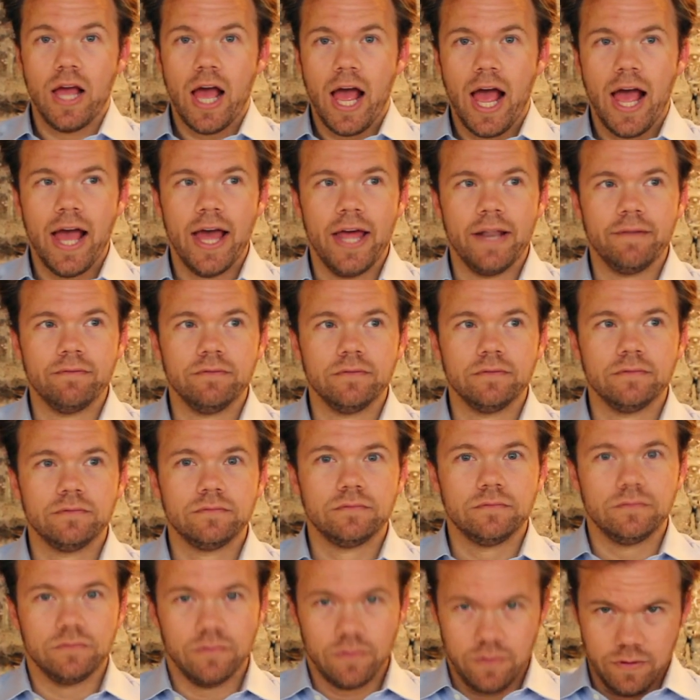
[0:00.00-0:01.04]
And
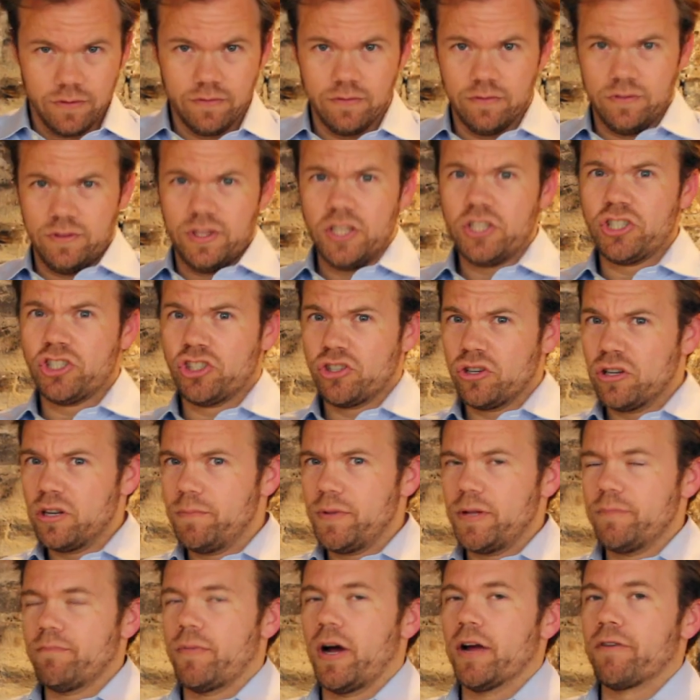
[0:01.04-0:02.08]
this should have
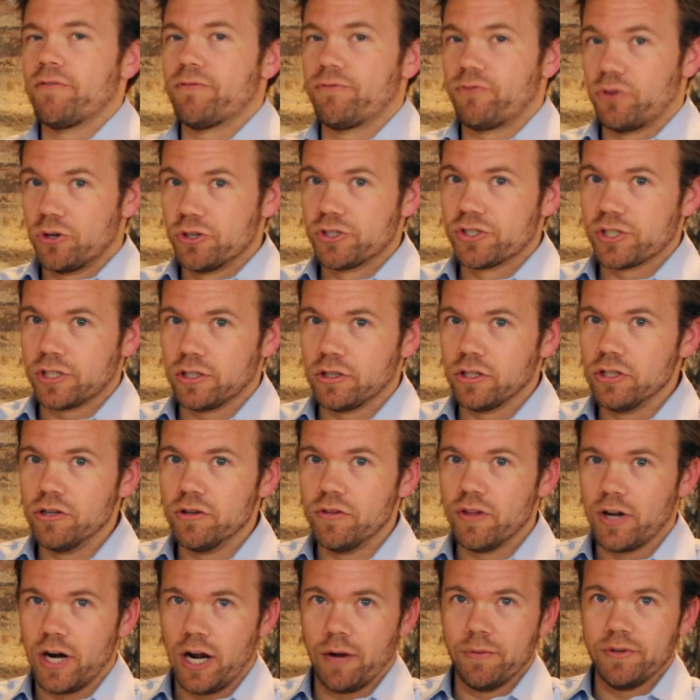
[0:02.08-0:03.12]
been my first clue
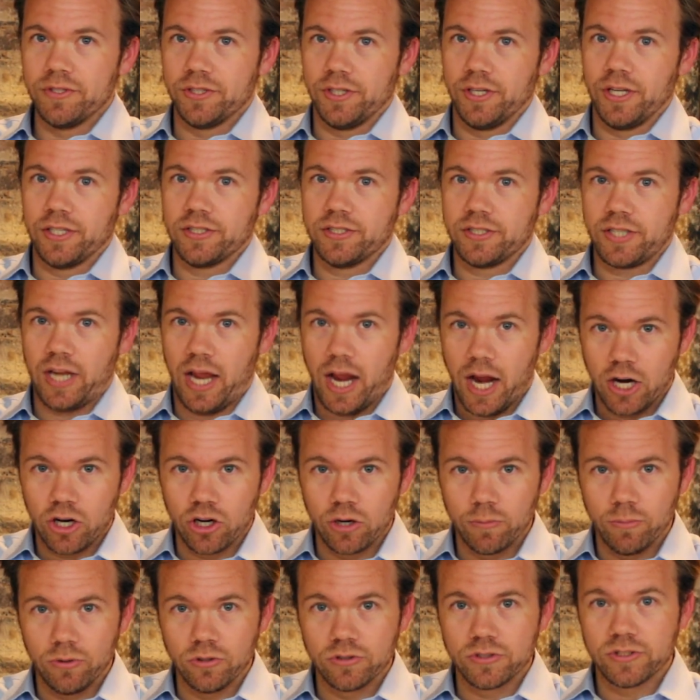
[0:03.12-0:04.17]
that I was in a
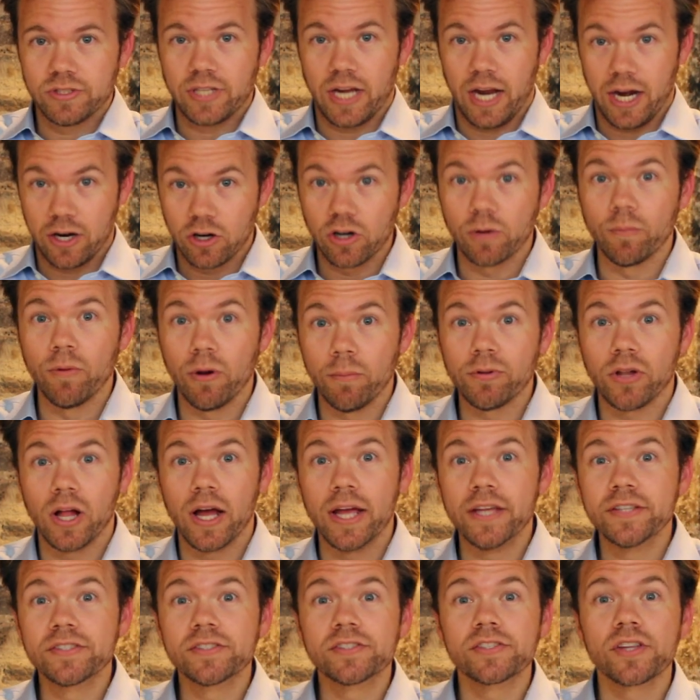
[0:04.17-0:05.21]
terrible, terrible
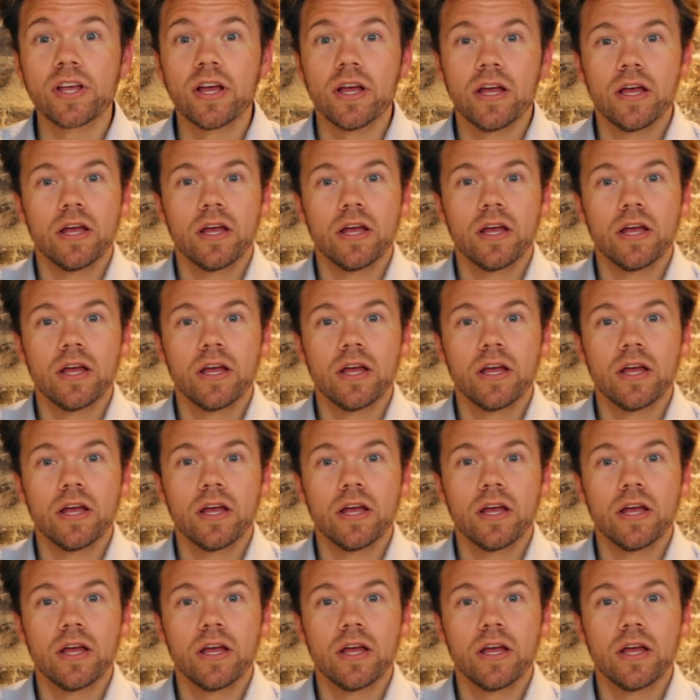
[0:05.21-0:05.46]
place